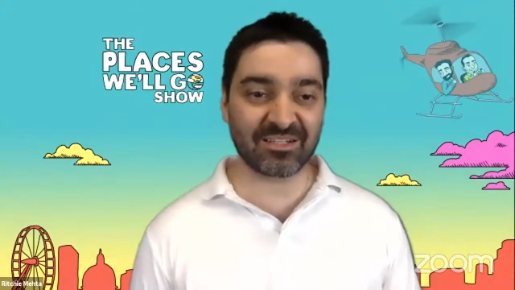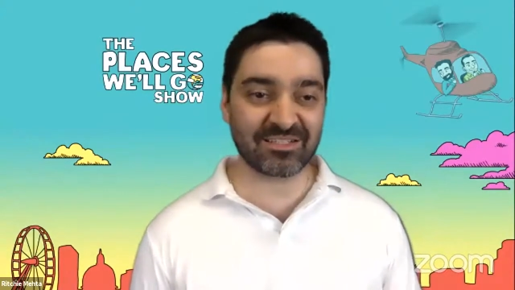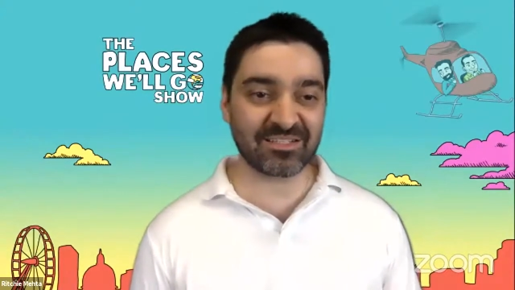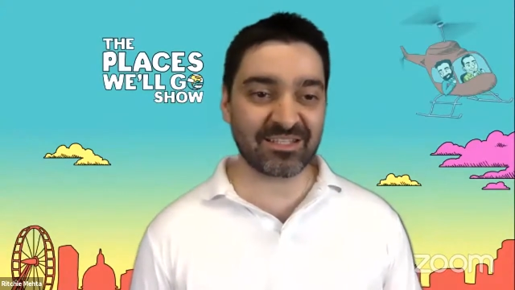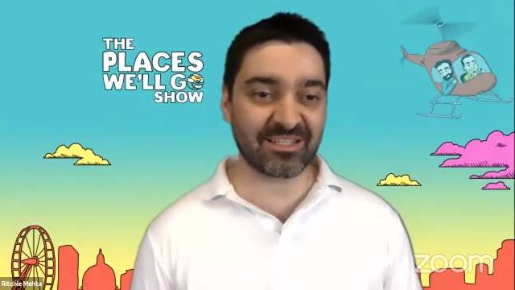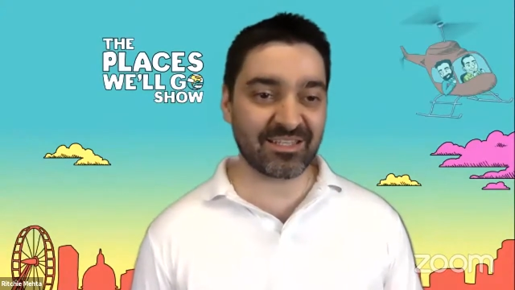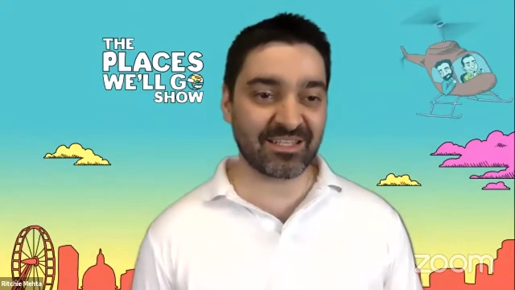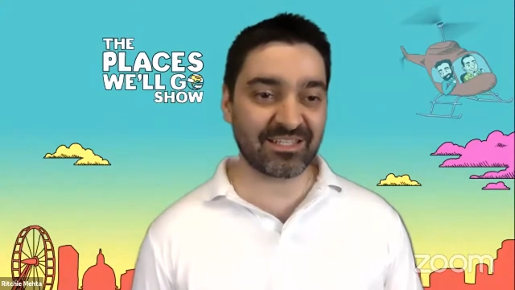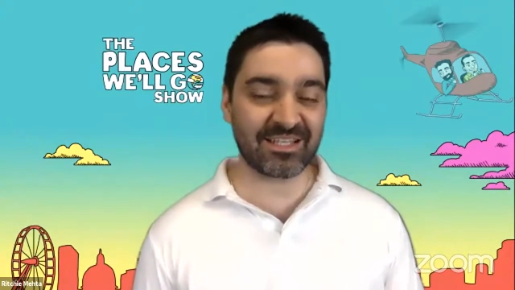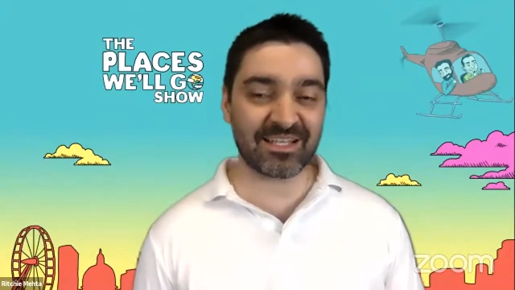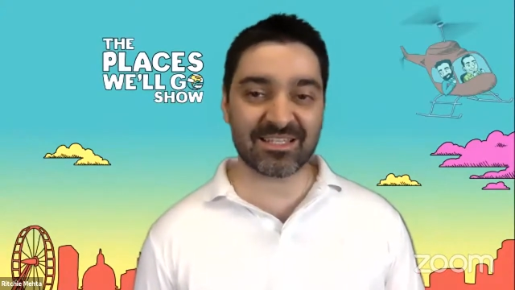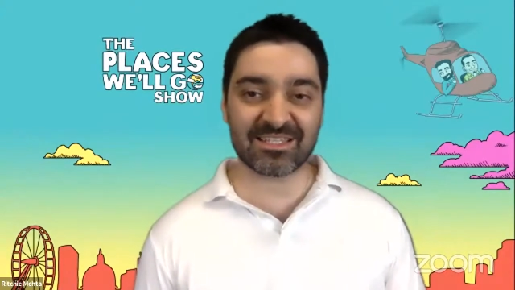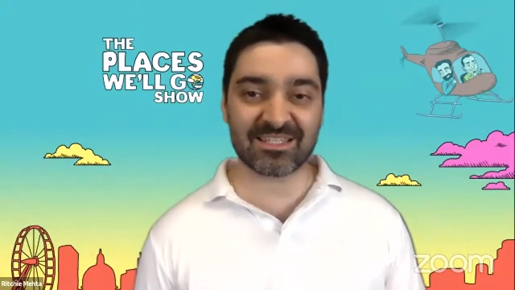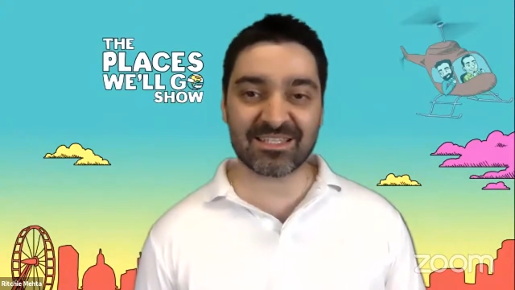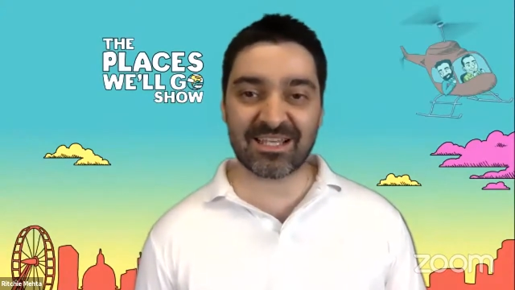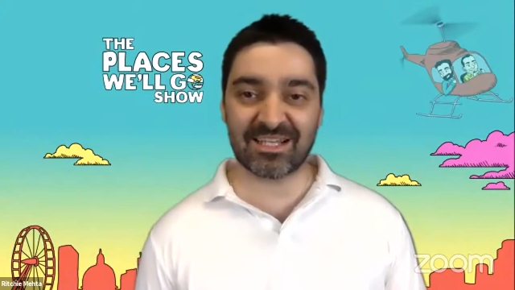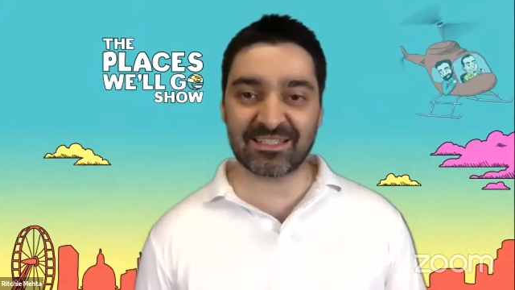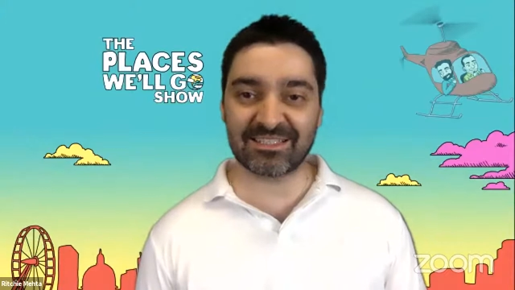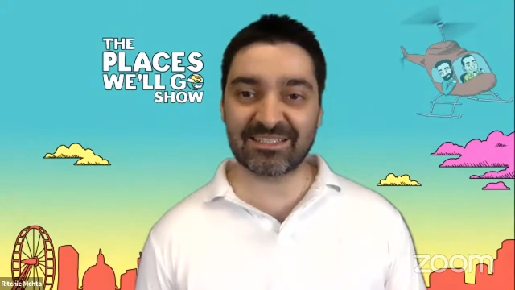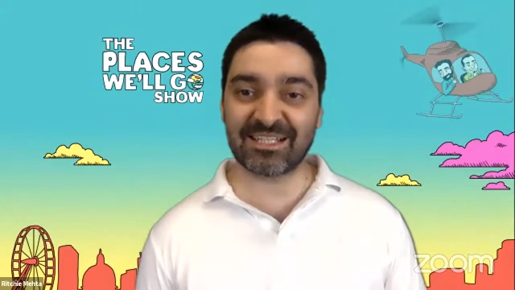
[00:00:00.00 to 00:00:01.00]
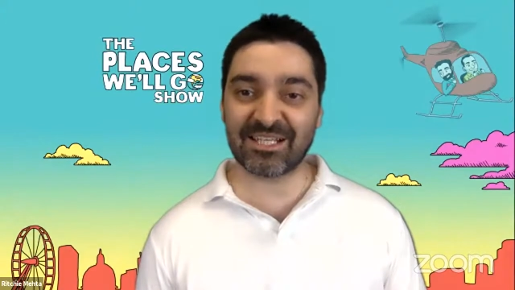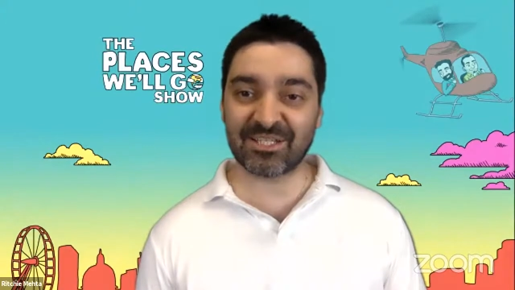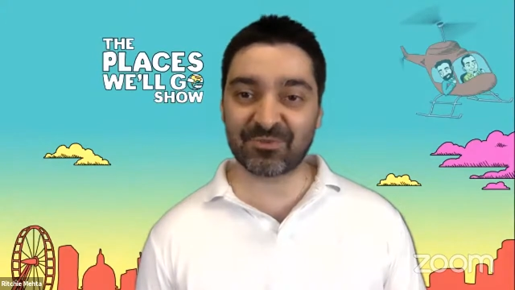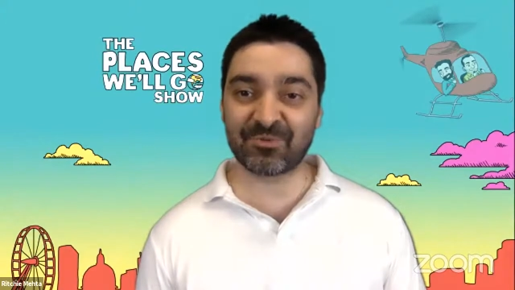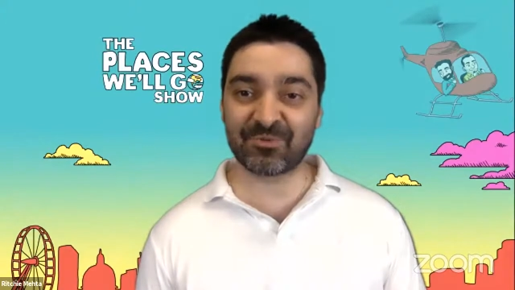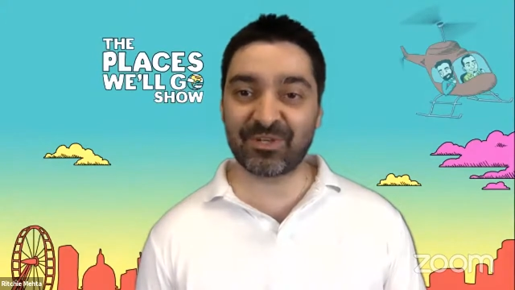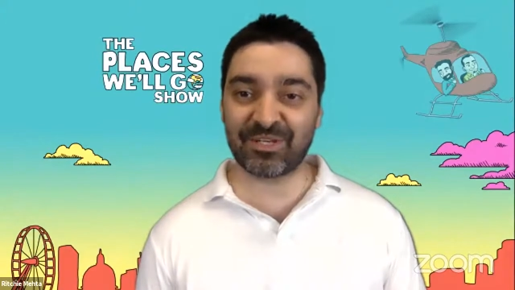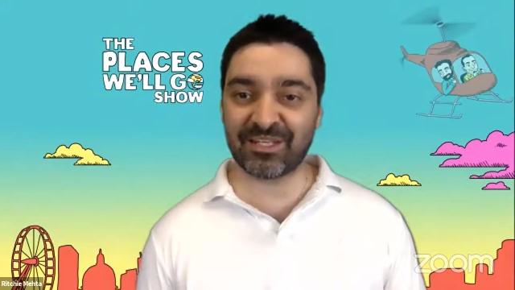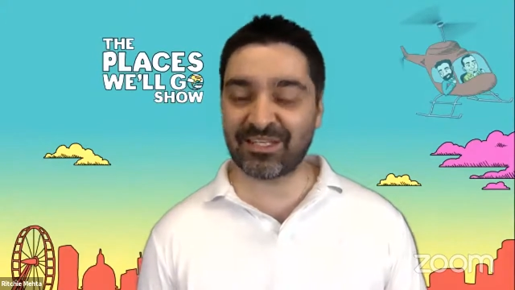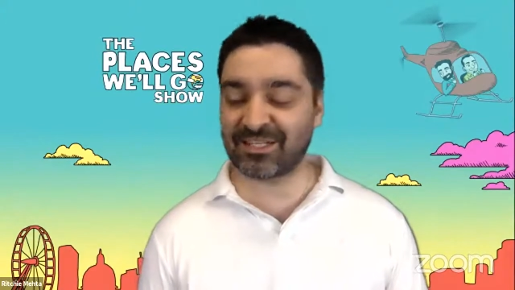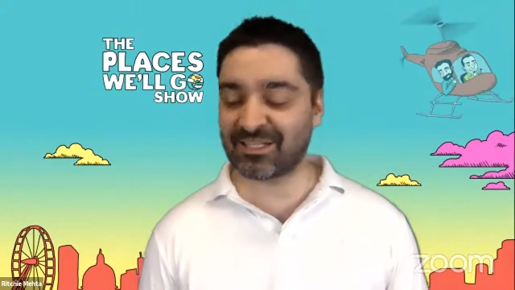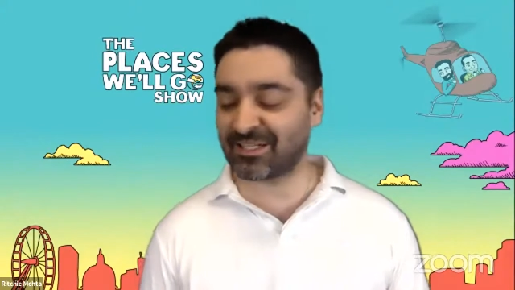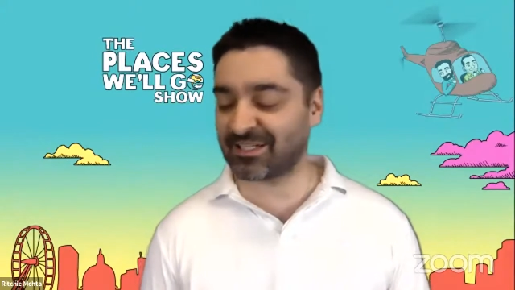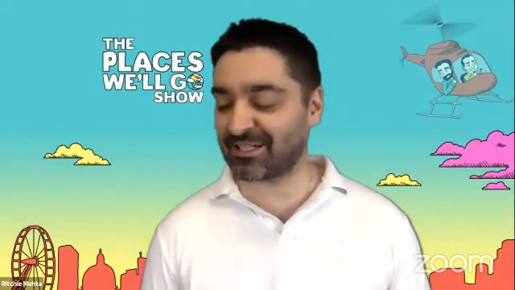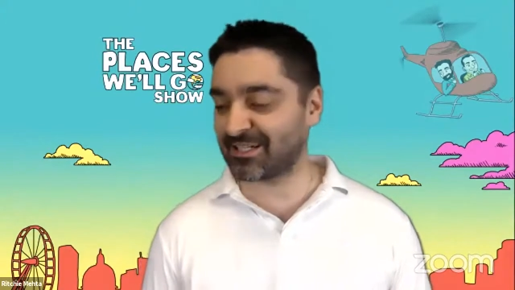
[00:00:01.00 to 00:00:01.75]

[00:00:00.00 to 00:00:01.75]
and I think that's really,